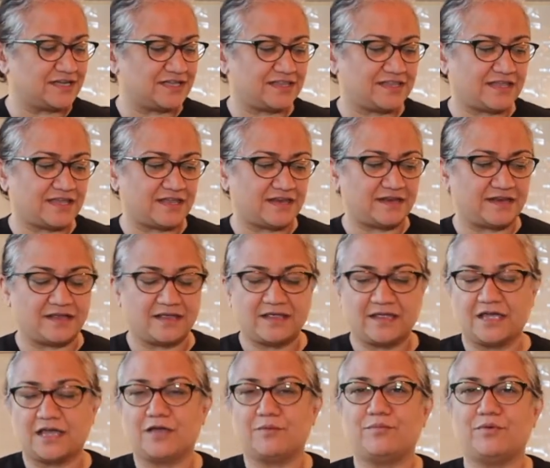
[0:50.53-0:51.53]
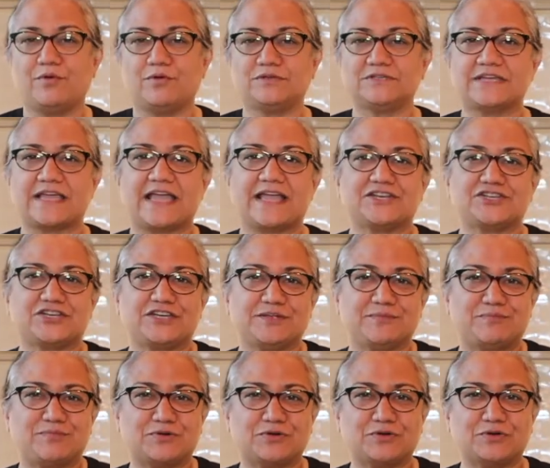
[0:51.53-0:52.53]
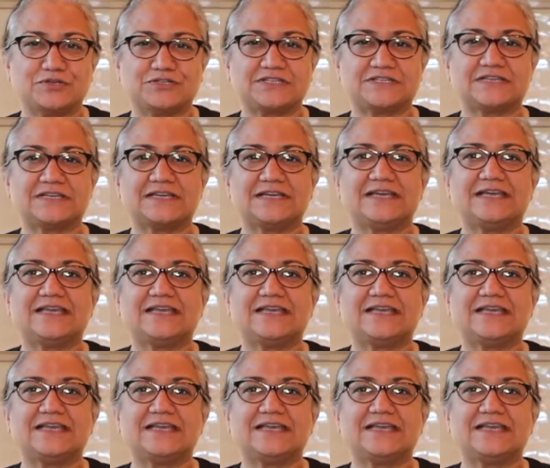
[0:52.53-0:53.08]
and then a bowl to actually put